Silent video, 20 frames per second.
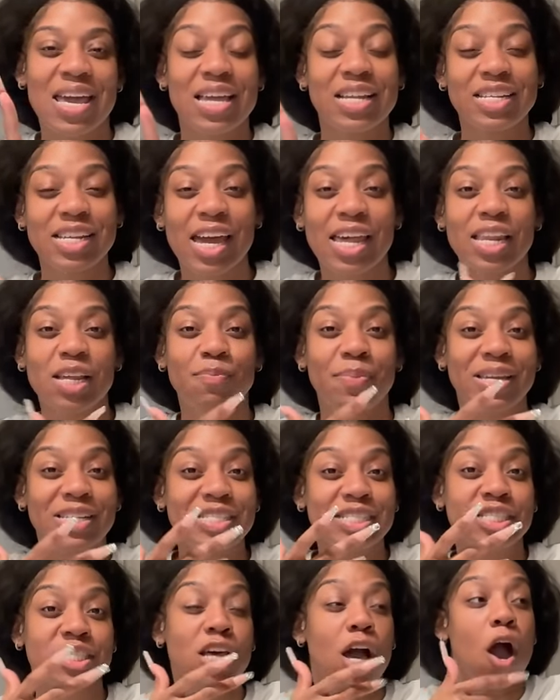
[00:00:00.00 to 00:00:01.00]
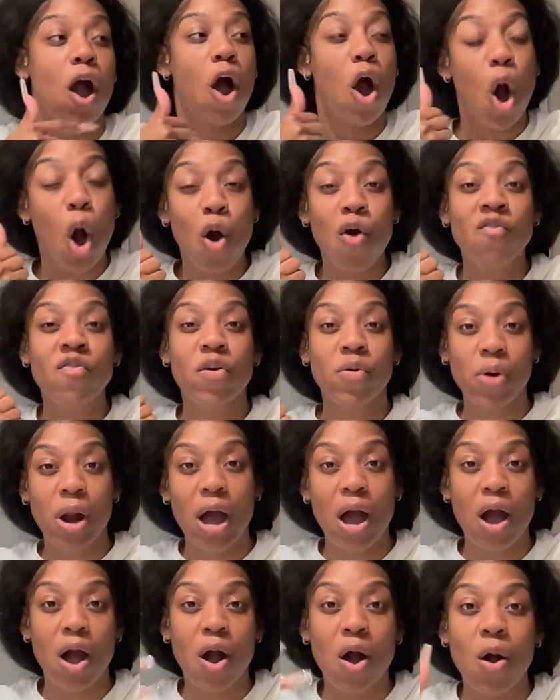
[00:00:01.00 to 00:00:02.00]
He got to be just an
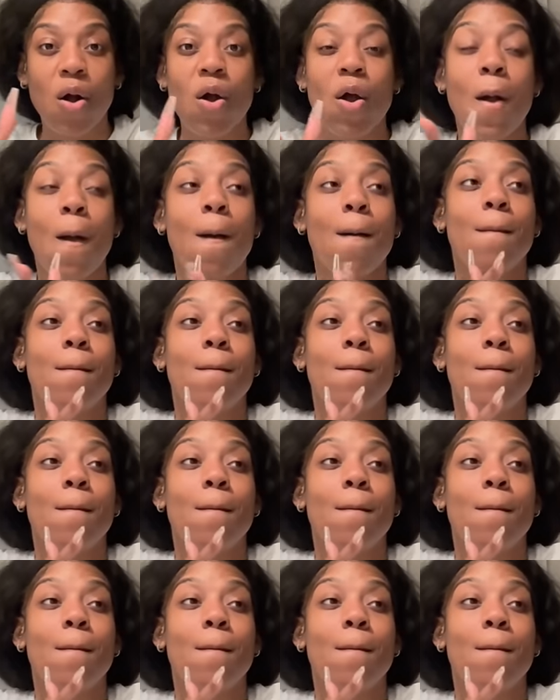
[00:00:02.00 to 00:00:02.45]
overall